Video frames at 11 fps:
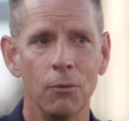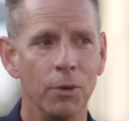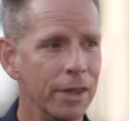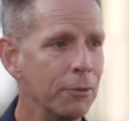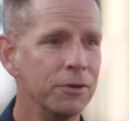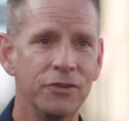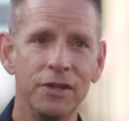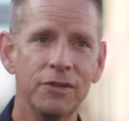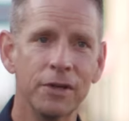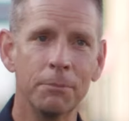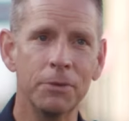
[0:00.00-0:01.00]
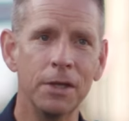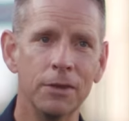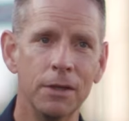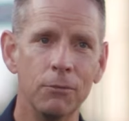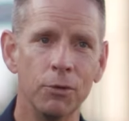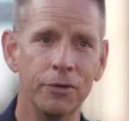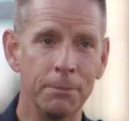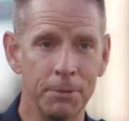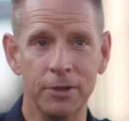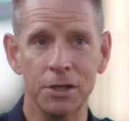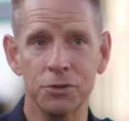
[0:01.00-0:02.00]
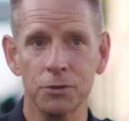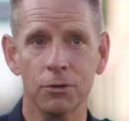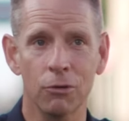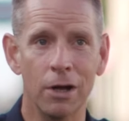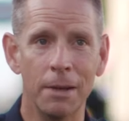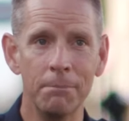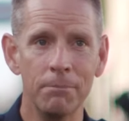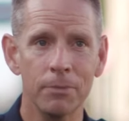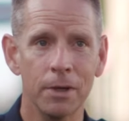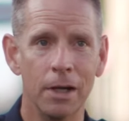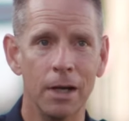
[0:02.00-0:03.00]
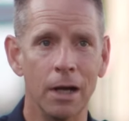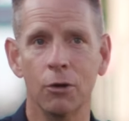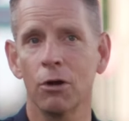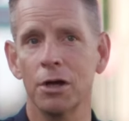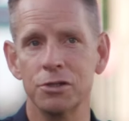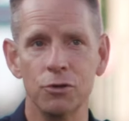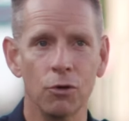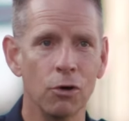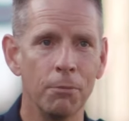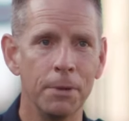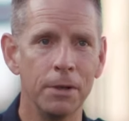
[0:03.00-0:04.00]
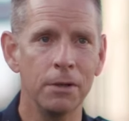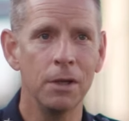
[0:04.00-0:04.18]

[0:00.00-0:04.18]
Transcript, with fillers: When they would see something that was a potential crime, uh, a garage door open,